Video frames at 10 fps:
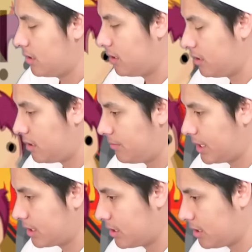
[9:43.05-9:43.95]
Oh
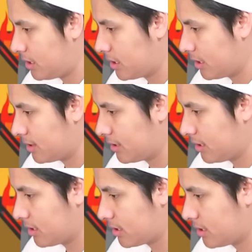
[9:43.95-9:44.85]
my god. I
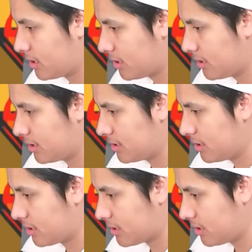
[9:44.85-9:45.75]
think I
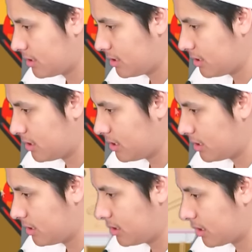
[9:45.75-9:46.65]
think
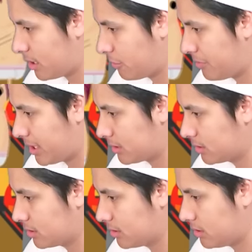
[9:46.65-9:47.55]
I need a
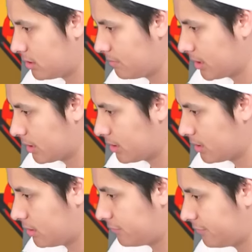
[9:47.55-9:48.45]
chiropractor. Oh my god.
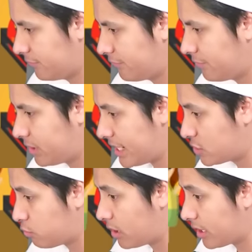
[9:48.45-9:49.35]
Oh, I
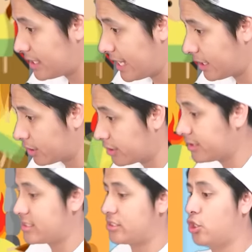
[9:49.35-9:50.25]
swear to god that
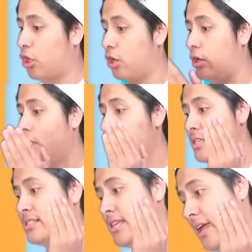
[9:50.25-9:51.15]
this girl
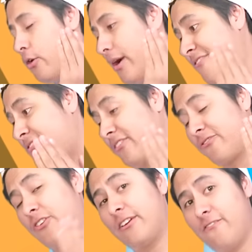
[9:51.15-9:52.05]
stay away from the
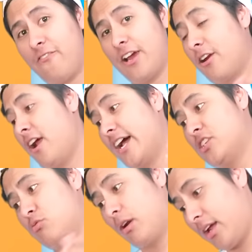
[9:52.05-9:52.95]
freaking fire. I
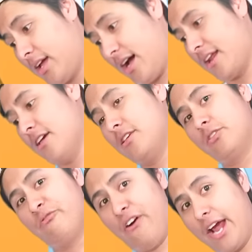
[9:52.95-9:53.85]
swear to god.
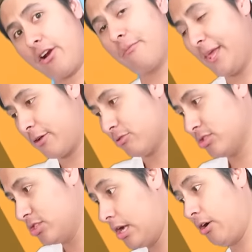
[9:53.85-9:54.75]
Fire
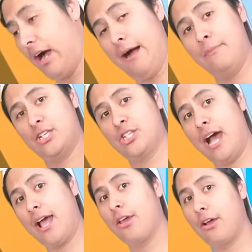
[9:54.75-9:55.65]
equals no. I'm a
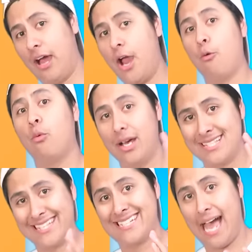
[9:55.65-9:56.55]
child. I
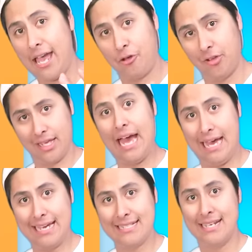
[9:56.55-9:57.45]
was a child,
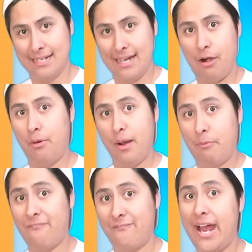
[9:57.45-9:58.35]
guys. I
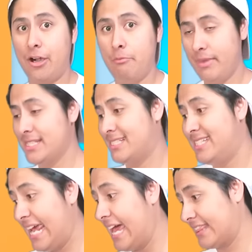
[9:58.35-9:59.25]
remember fire means
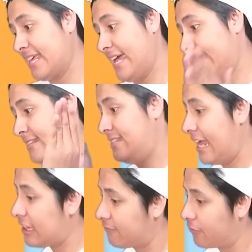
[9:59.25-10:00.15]
death and
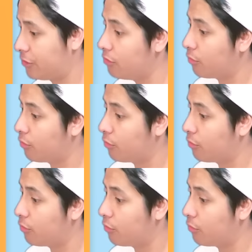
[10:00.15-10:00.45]
death for you